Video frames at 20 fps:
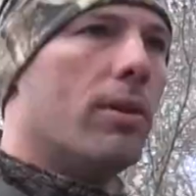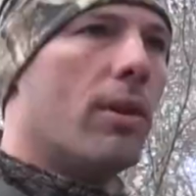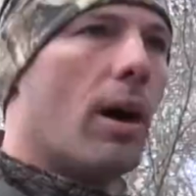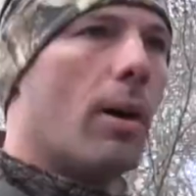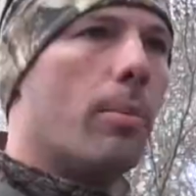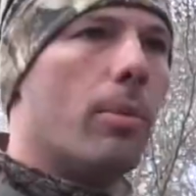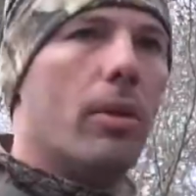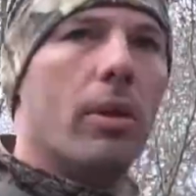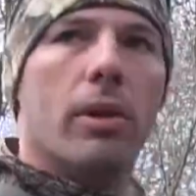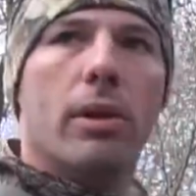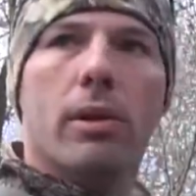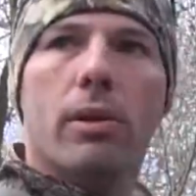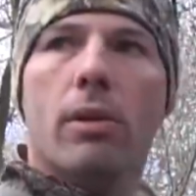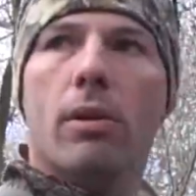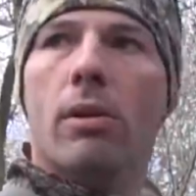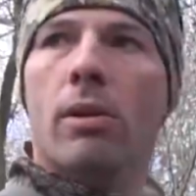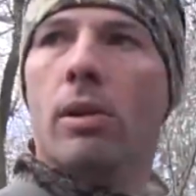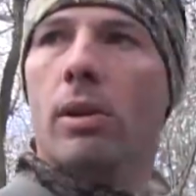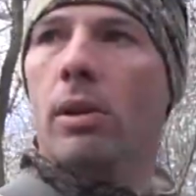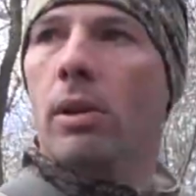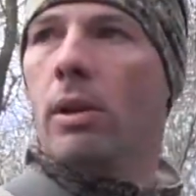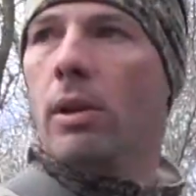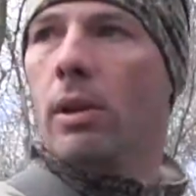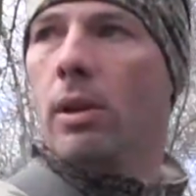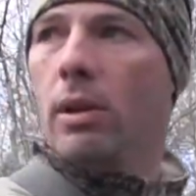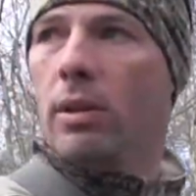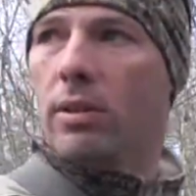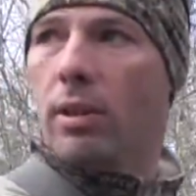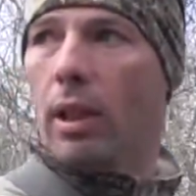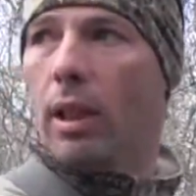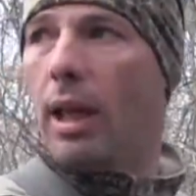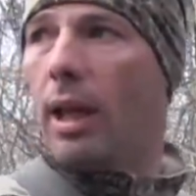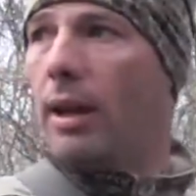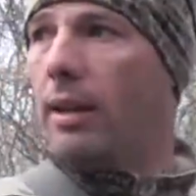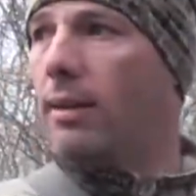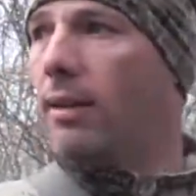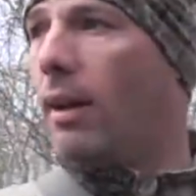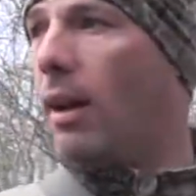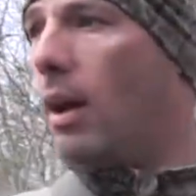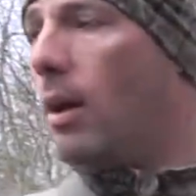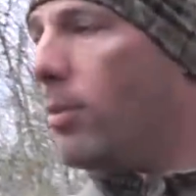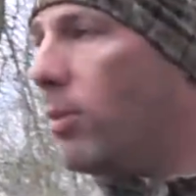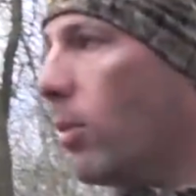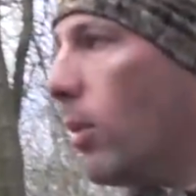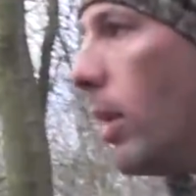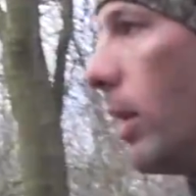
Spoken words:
the top of the hill. Because a lot of times